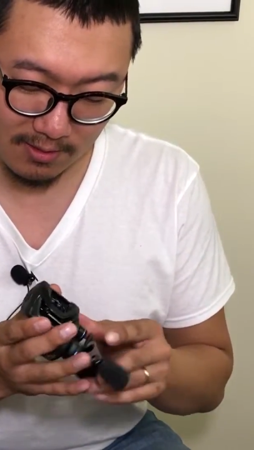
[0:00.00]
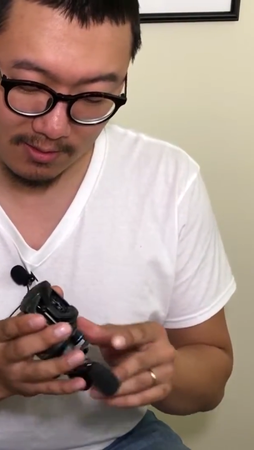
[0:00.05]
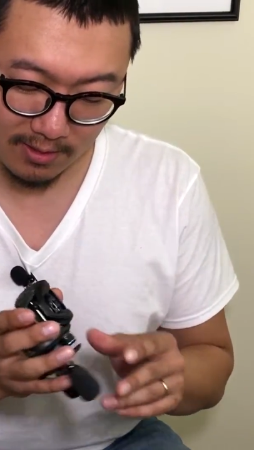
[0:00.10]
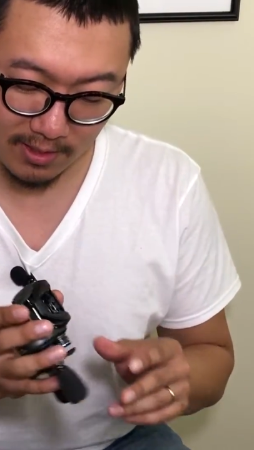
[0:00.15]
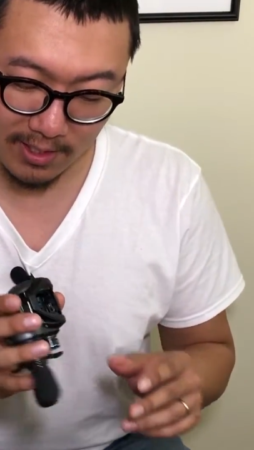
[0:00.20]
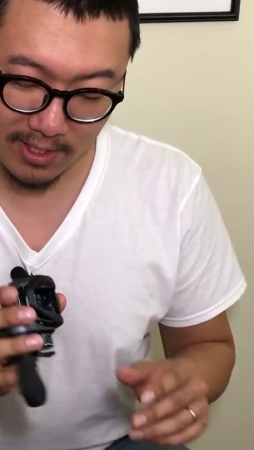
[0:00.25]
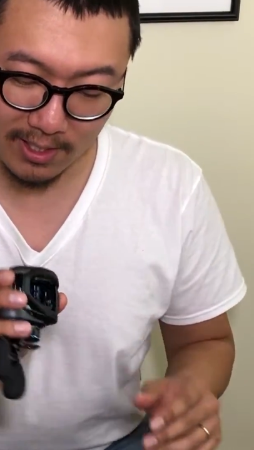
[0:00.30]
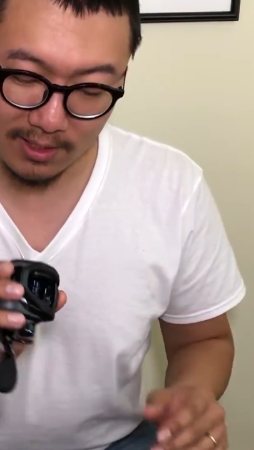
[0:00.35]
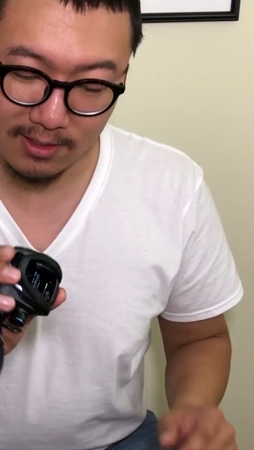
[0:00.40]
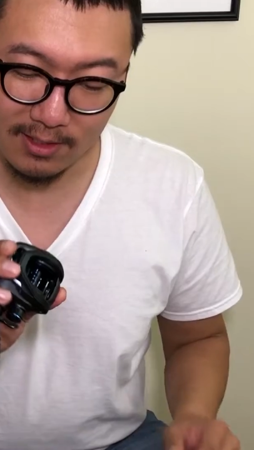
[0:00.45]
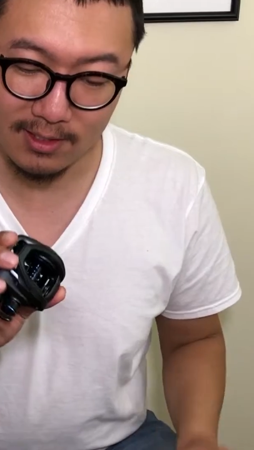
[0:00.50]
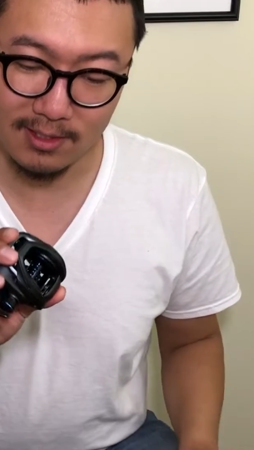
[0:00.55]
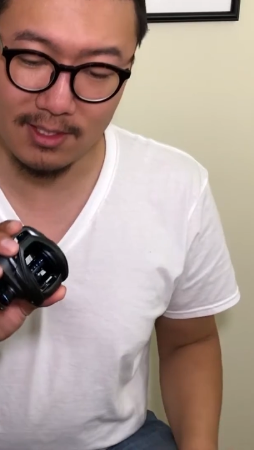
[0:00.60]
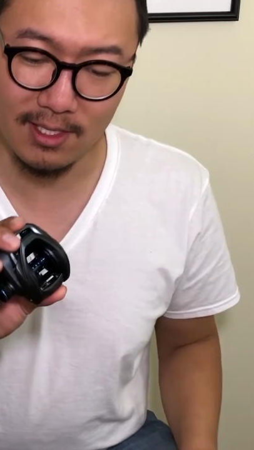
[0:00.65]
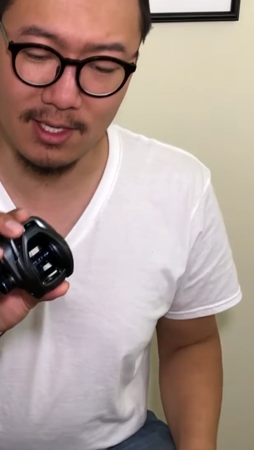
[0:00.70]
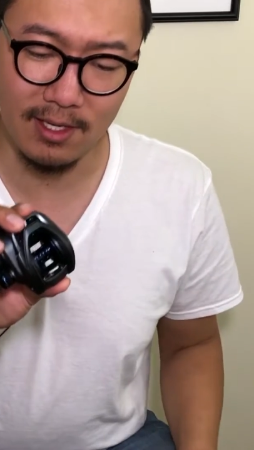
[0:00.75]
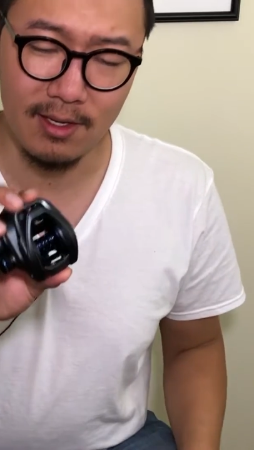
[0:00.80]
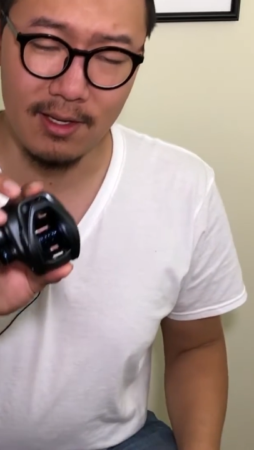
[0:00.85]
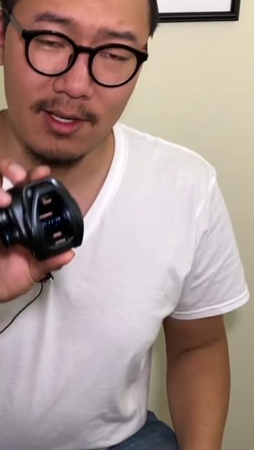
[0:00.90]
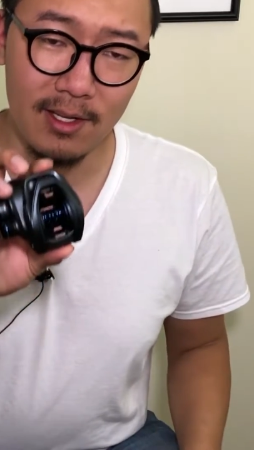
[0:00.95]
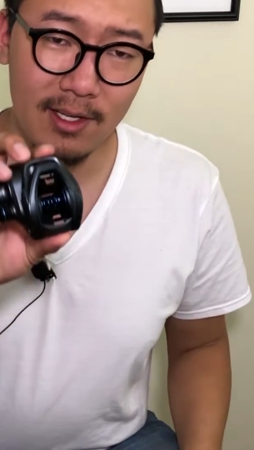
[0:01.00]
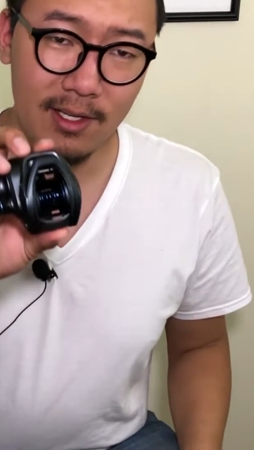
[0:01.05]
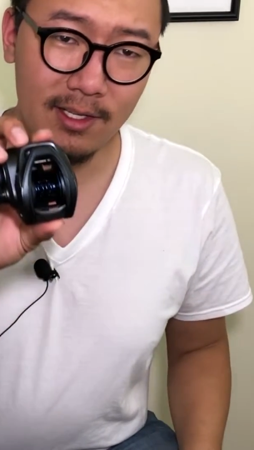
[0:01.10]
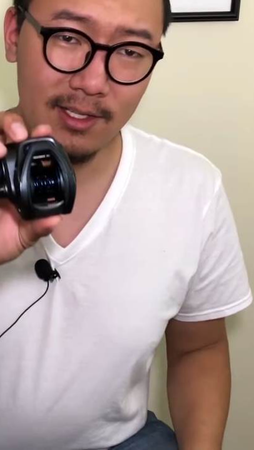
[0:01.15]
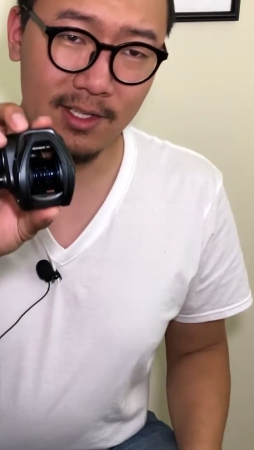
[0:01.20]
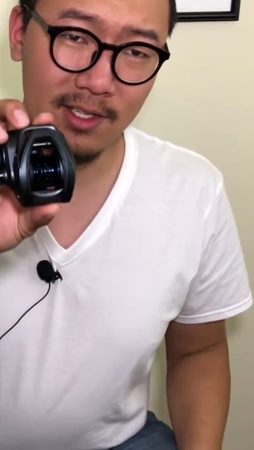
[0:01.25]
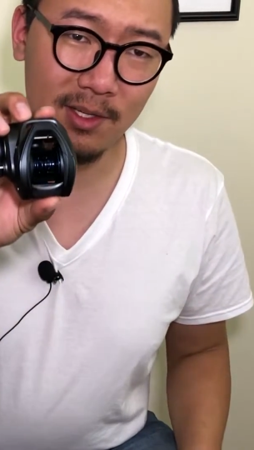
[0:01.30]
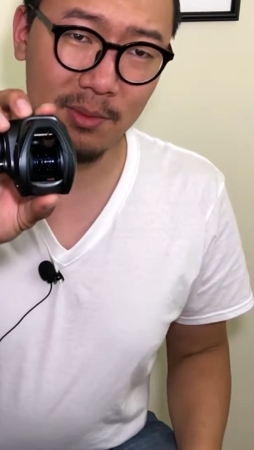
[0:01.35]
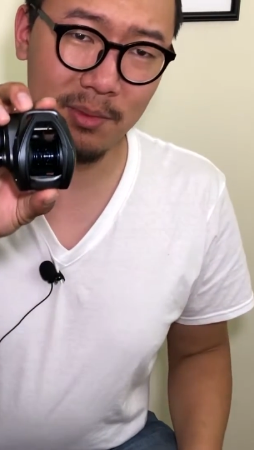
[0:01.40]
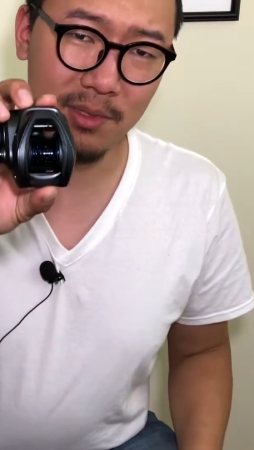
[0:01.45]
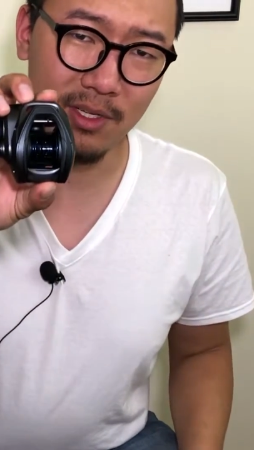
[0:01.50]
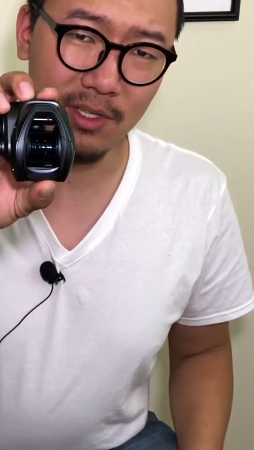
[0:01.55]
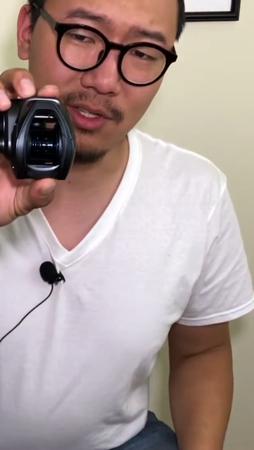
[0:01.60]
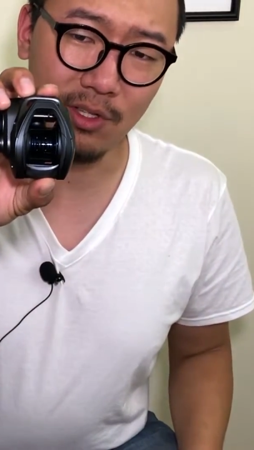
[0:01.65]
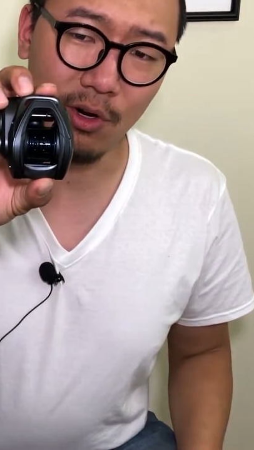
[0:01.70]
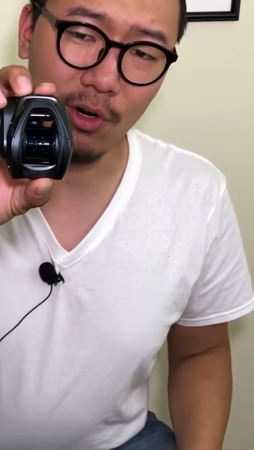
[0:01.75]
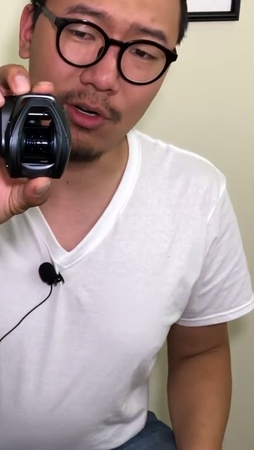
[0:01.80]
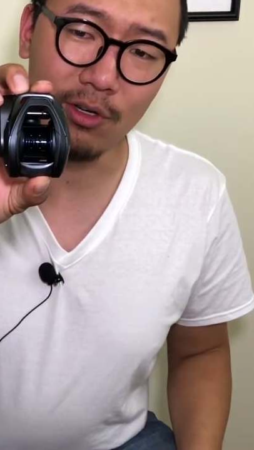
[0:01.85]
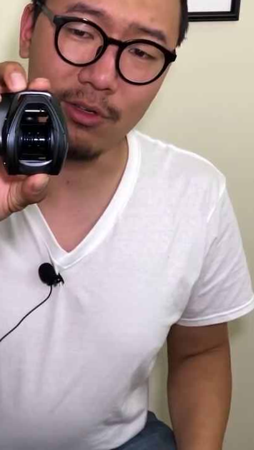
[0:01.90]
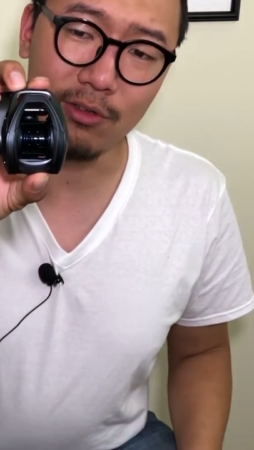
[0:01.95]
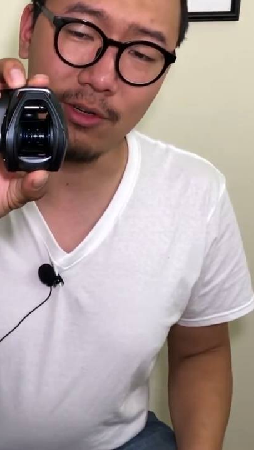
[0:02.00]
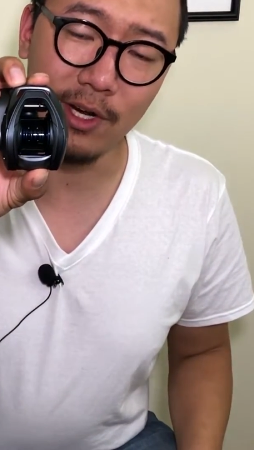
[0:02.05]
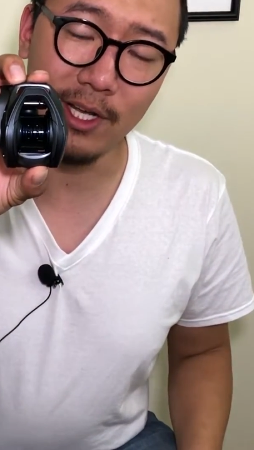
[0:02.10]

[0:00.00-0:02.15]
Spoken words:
They got this like little bit of dark